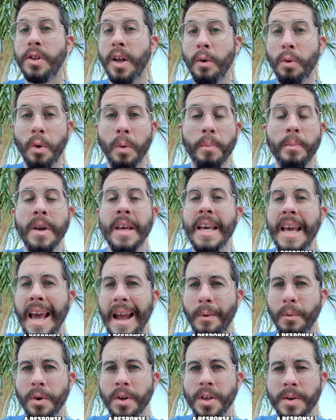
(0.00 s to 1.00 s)
there will be
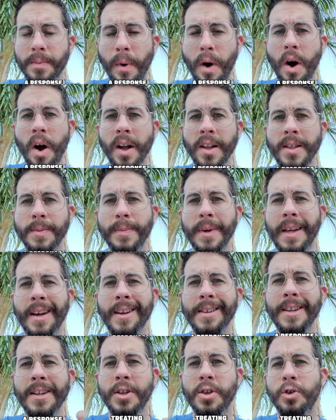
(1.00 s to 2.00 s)
a response
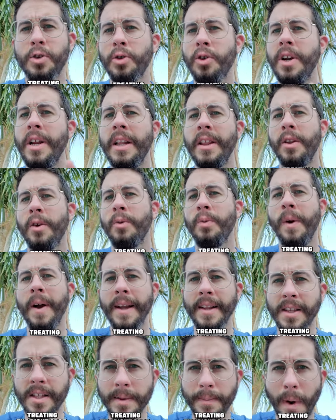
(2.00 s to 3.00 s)
because it's treating the
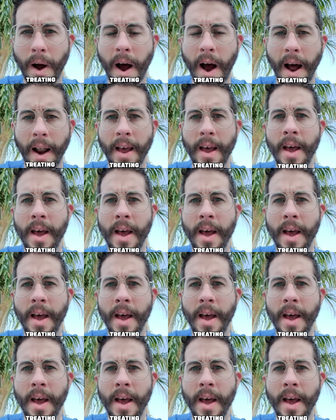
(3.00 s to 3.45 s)
right spot.